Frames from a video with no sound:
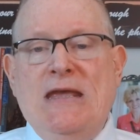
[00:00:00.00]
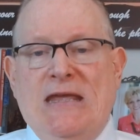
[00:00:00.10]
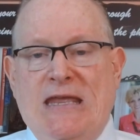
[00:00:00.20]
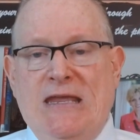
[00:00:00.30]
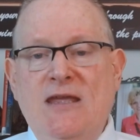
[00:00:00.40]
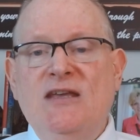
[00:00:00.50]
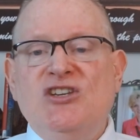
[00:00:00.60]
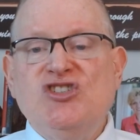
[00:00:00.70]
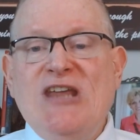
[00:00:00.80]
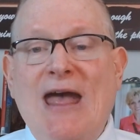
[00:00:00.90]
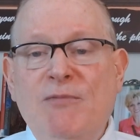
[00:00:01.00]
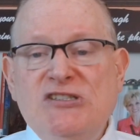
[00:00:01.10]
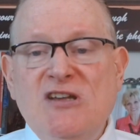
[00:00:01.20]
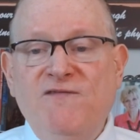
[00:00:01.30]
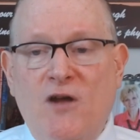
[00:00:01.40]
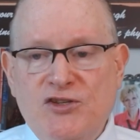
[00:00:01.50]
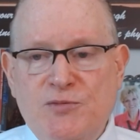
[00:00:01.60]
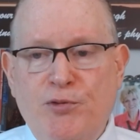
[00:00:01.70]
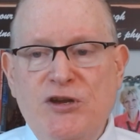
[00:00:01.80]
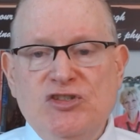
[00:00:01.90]
He established a false
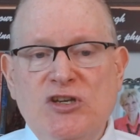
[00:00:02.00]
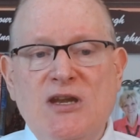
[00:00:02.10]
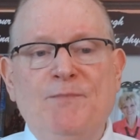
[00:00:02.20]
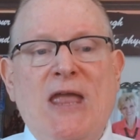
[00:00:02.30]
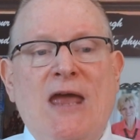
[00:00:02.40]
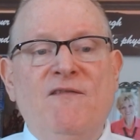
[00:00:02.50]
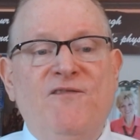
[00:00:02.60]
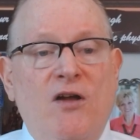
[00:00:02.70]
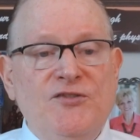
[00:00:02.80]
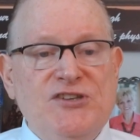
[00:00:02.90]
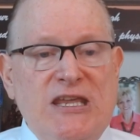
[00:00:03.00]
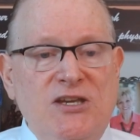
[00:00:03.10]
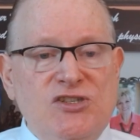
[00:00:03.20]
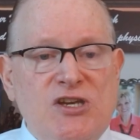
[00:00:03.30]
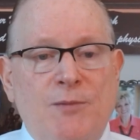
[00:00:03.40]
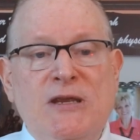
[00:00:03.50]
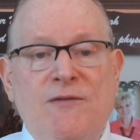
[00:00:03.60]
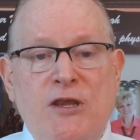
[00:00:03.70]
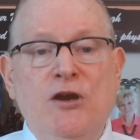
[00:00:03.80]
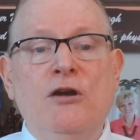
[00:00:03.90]
priesthood and false kingship in
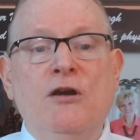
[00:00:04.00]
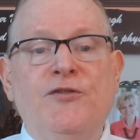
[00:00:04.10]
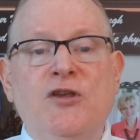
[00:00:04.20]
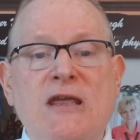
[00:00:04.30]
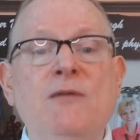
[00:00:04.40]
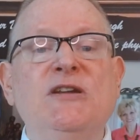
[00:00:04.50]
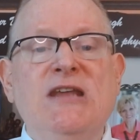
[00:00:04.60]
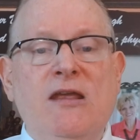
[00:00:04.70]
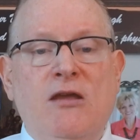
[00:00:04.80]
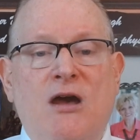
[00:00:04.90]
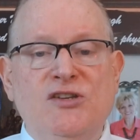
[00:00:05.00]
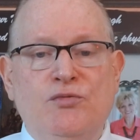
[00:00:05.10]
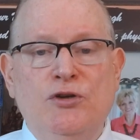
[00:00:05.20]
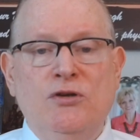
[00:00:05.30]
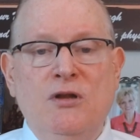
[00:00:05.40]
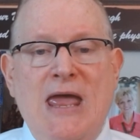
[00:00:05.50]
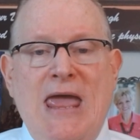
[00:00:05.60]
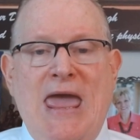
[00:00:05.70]
the earth to imitate God's rule